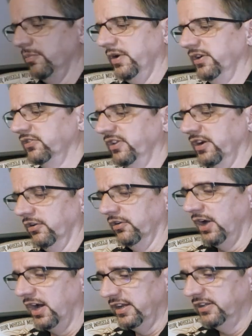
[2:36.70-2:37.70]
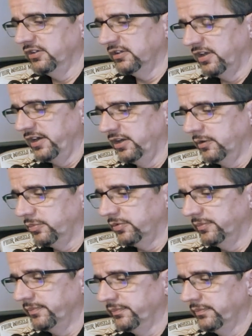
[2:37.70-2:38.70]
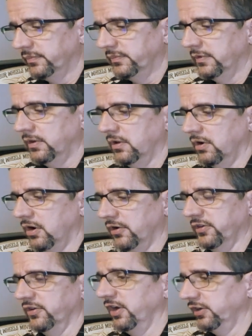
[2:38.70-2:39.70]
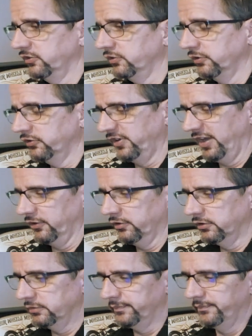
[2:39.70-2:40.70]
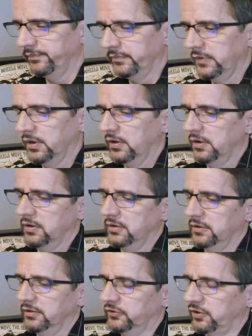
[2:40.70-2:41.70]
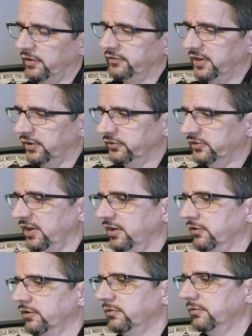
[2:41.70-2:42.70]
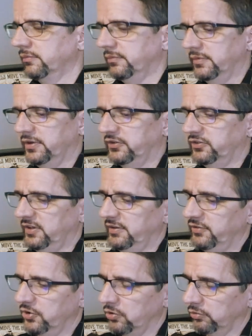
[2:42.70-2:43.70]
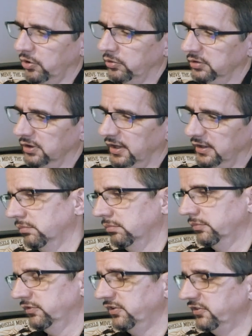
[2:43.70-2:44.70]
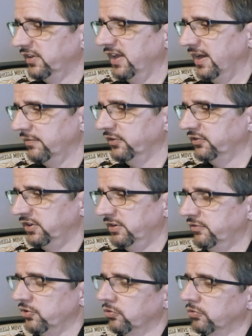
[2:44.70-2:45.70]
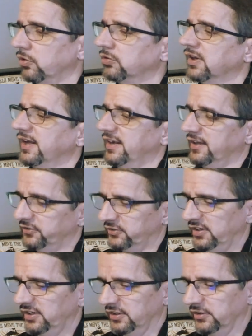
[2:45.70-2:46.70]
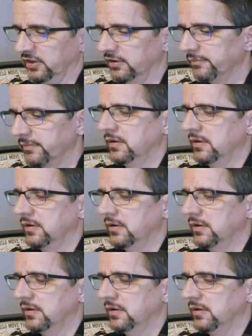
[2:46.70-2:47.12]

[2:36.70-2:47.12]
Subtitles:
bikes that are not in the lineup are the Nystr Standard, Softail Standard, CVO Road Glide, since they have the CVO Road Glide ST in there,